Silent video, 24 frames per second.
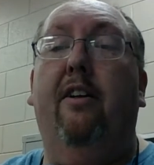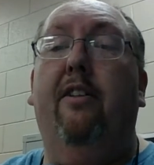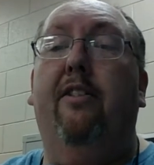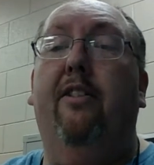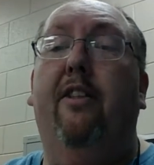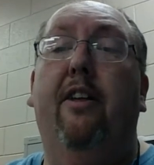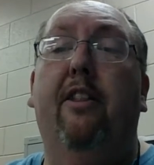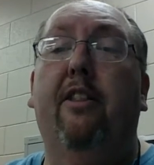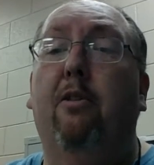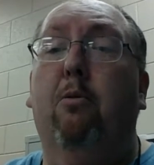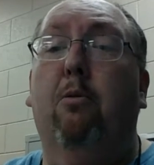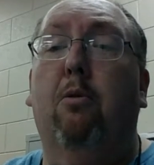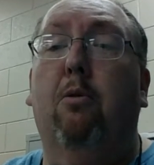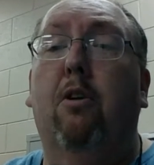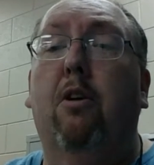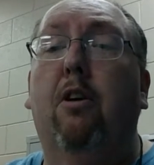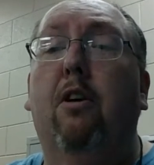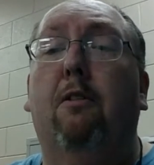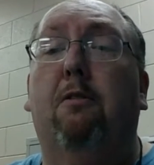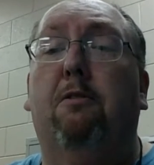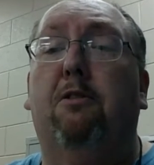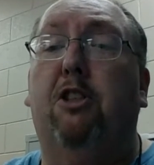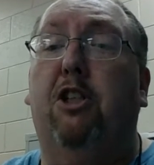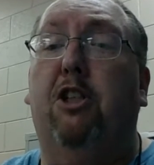Then the
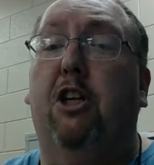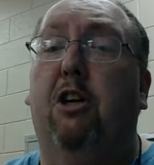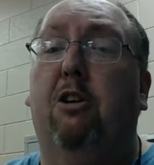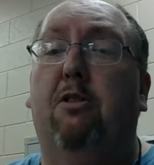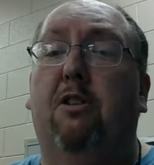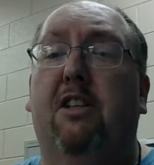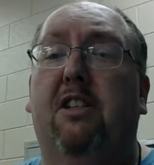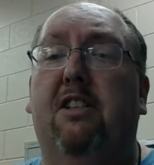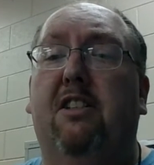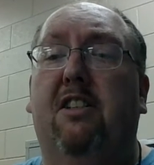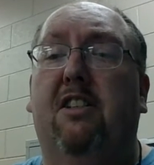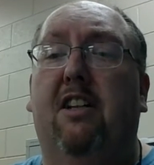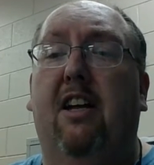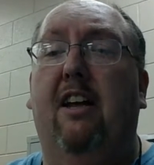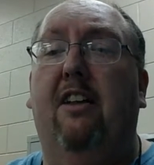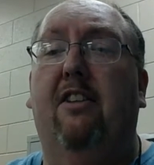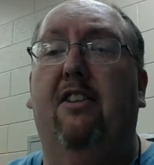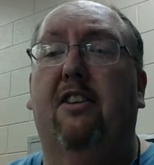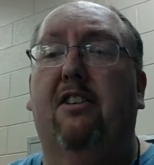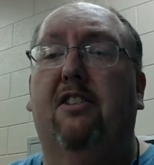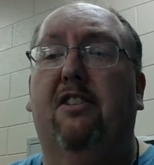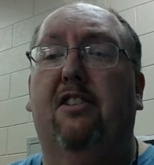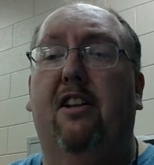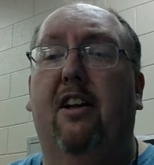wolf showed his
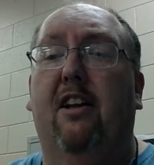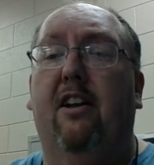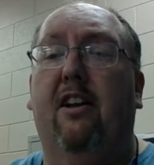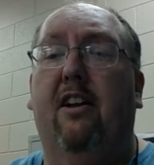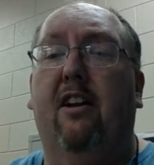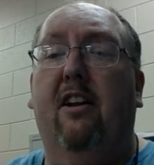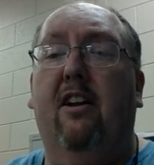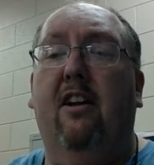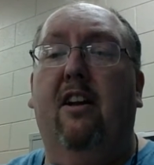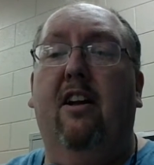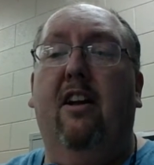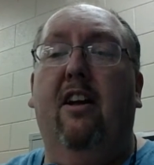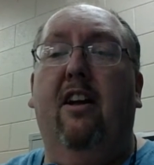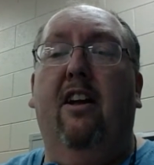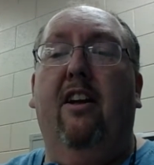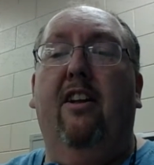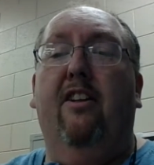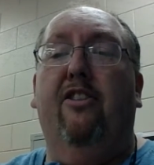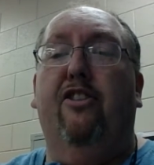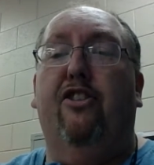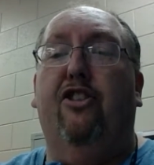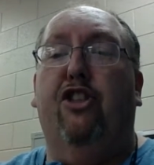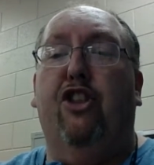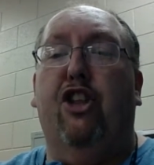teeth and said,
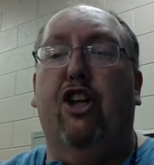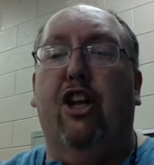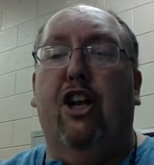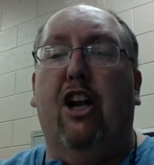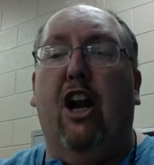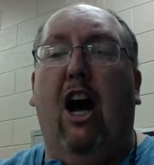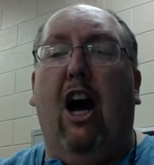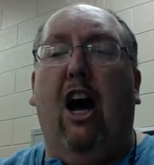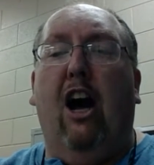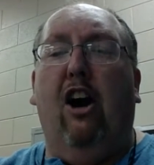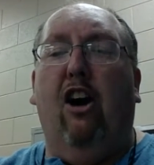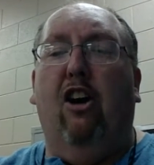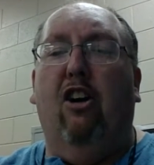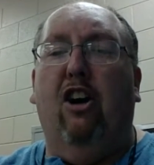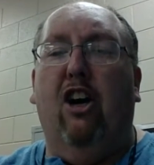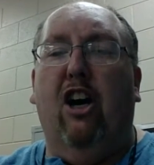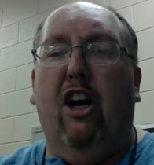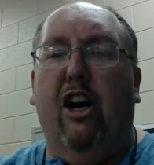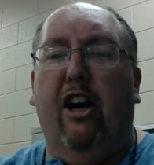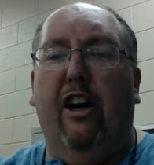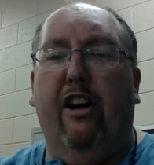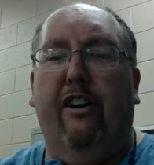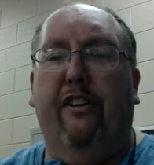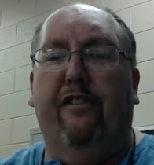"Then I'll
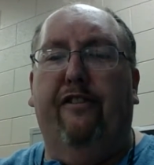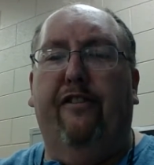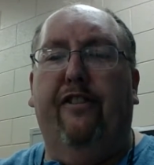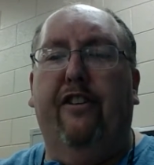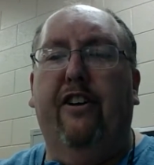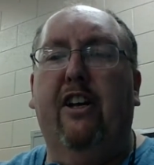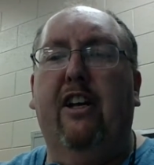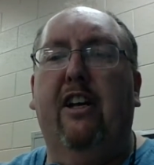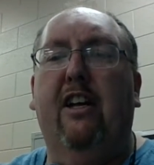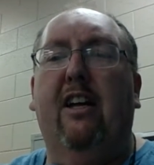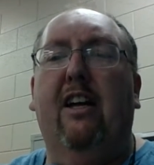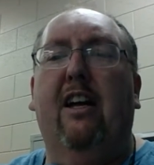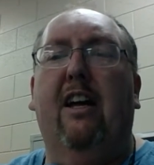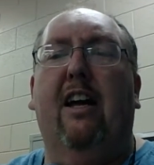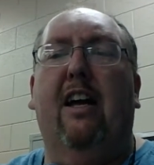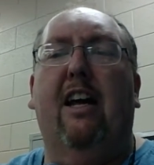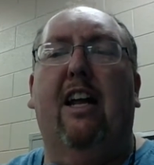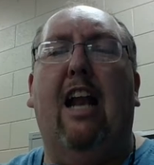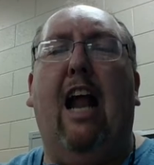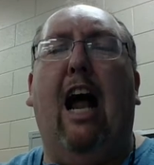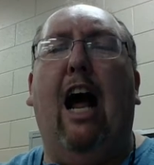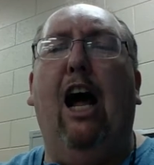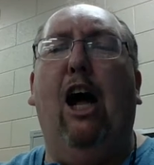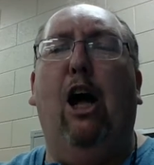huff,
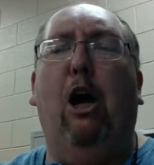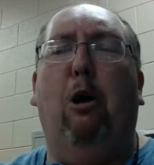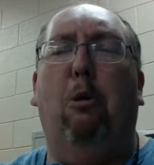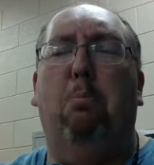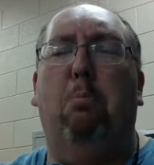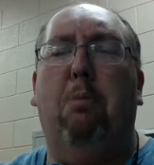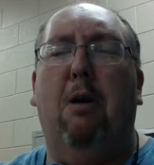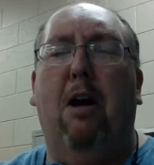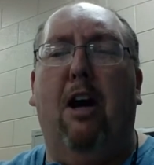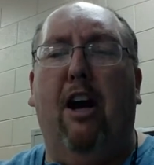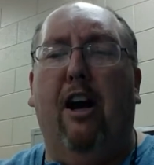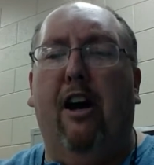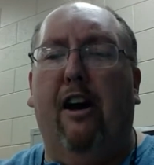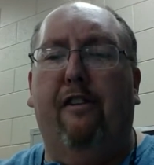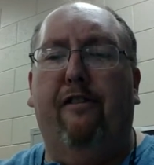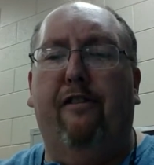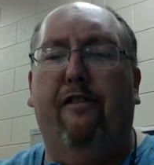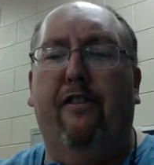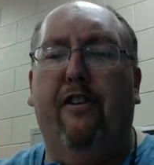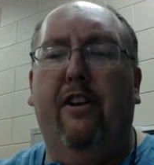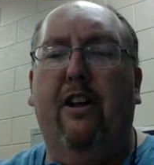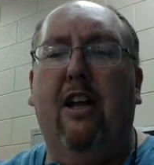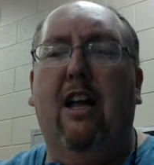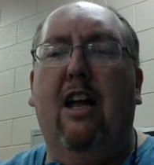and I'll
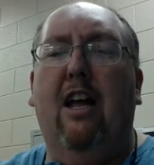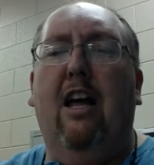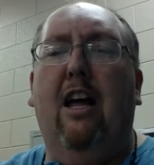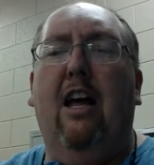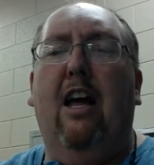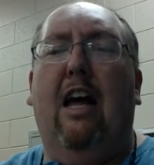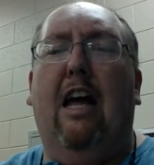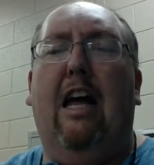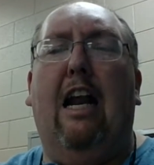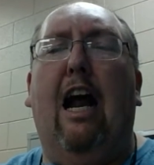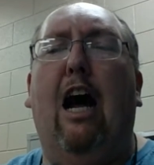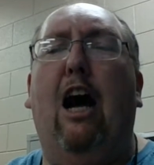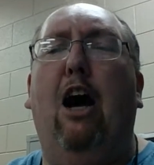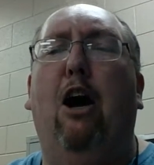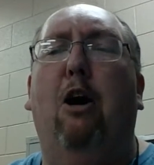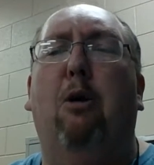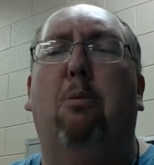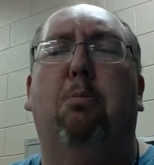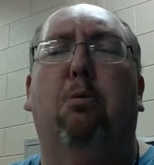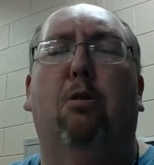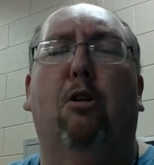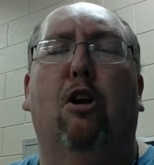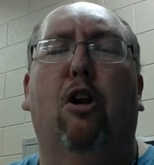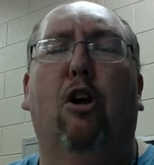puff, and I'll
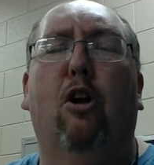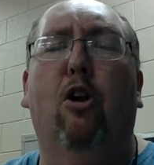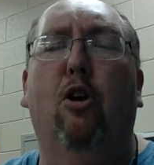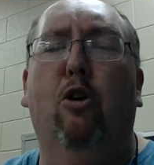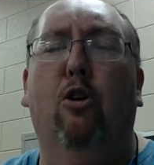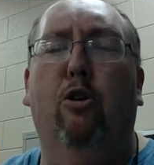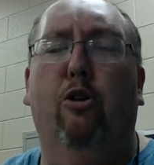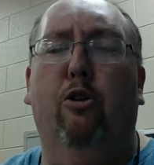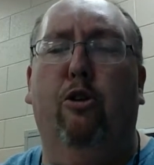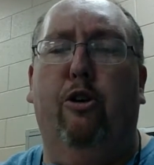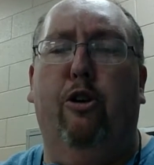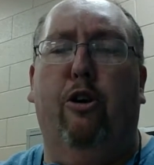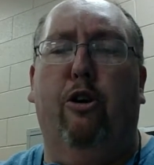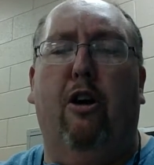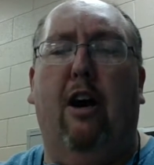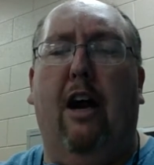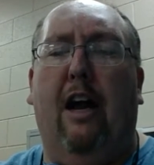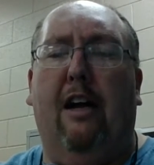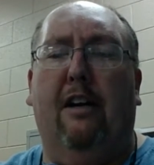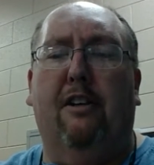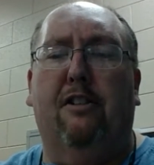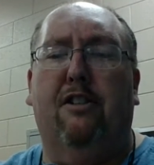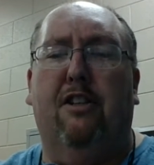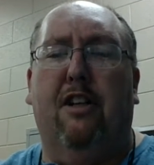blow your
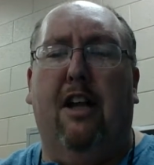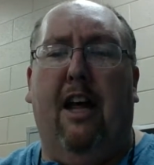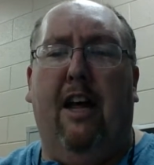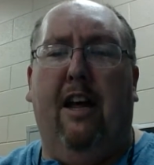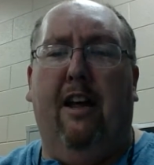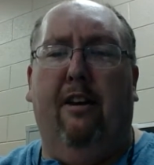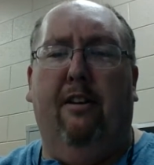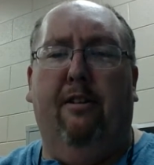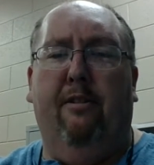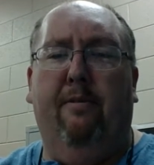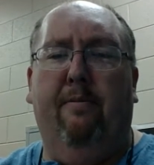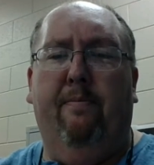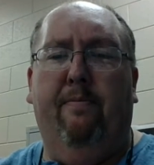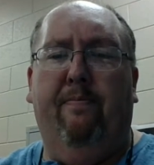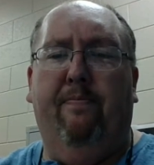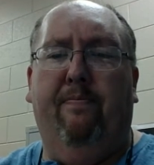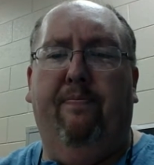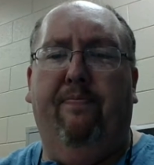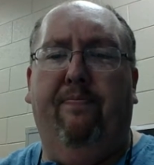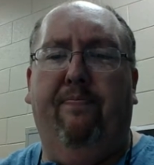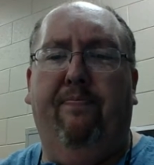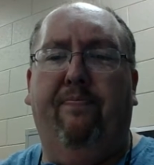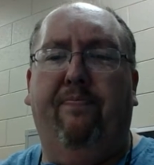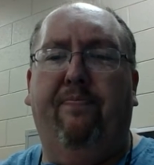house down."
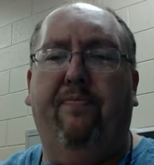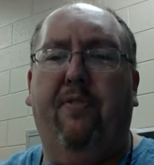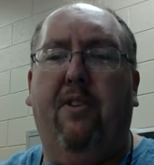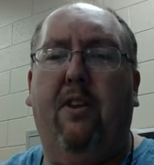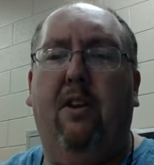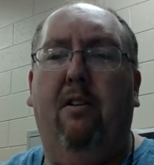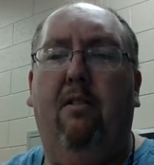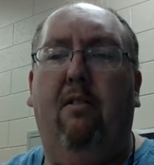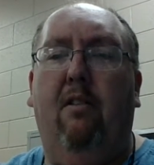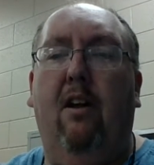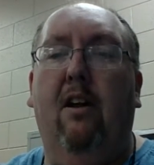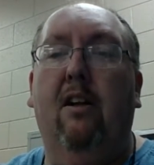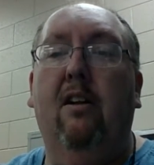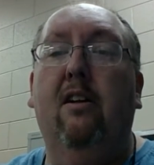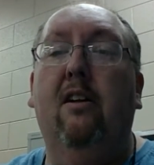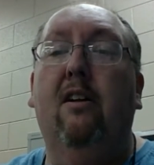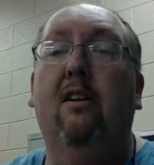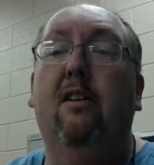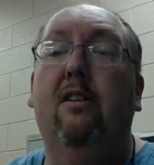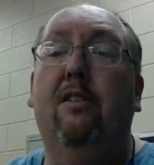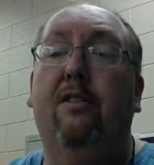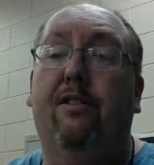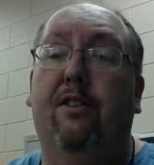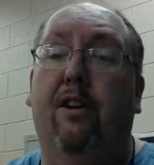
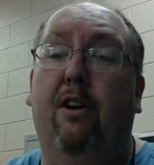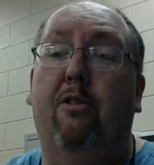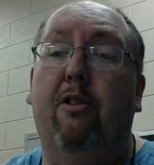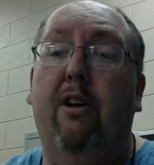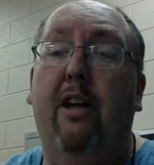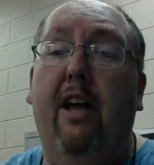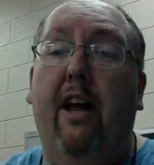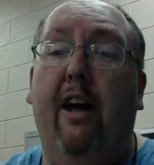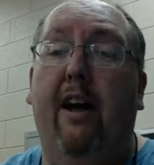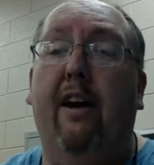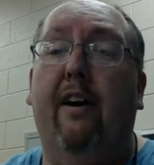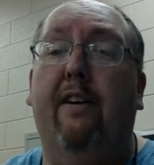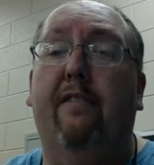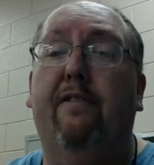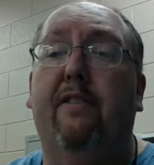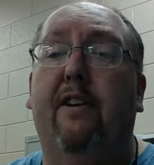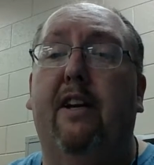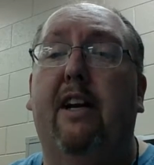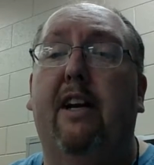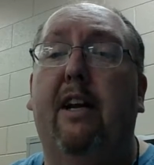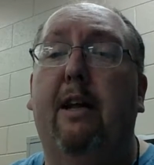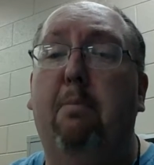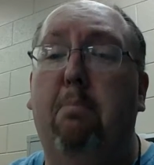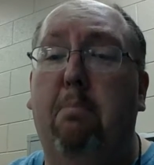So he huffed
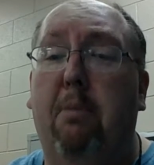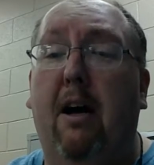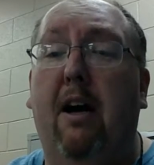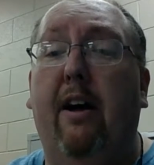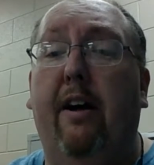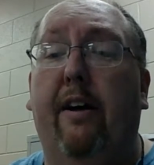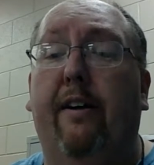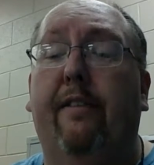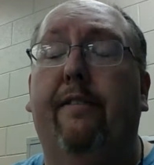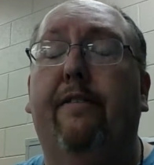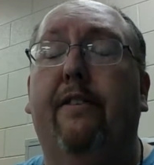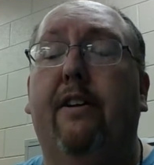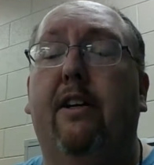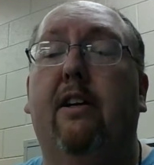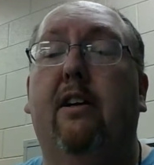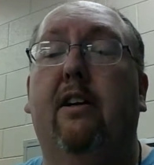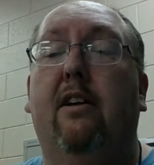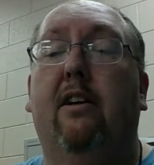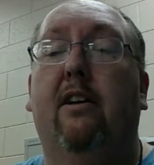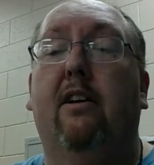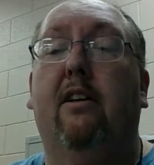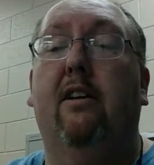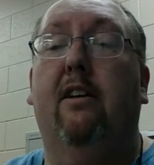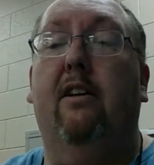and he puffed,
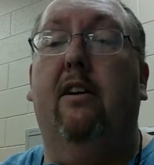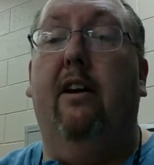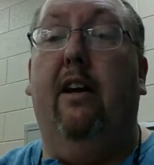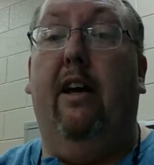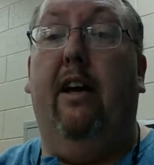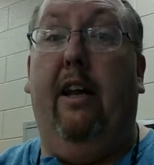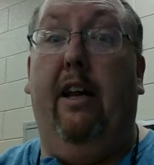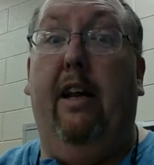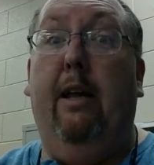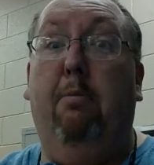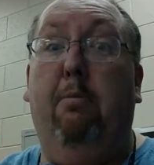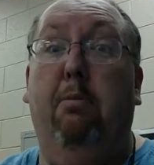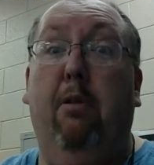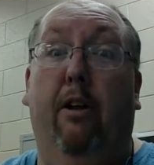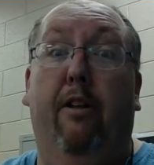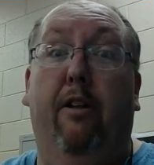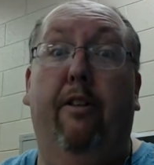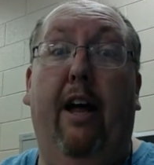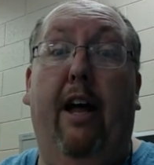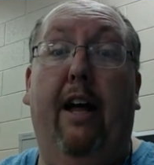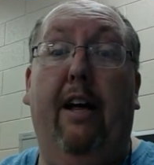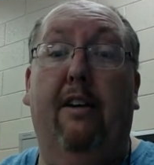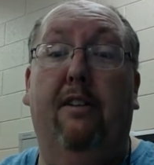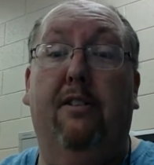and he blew
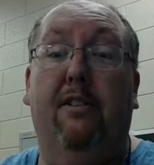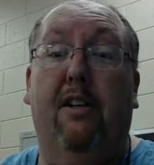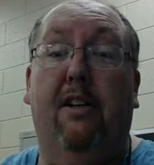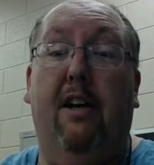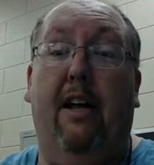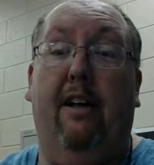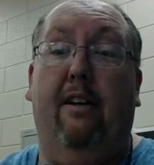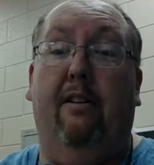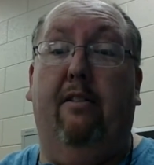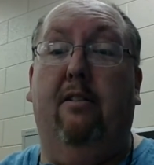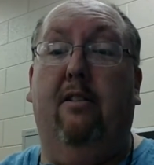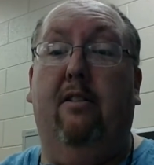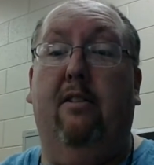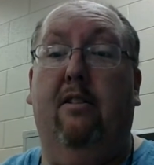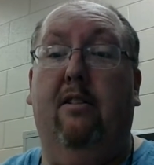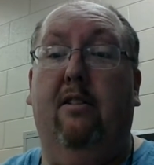the house down.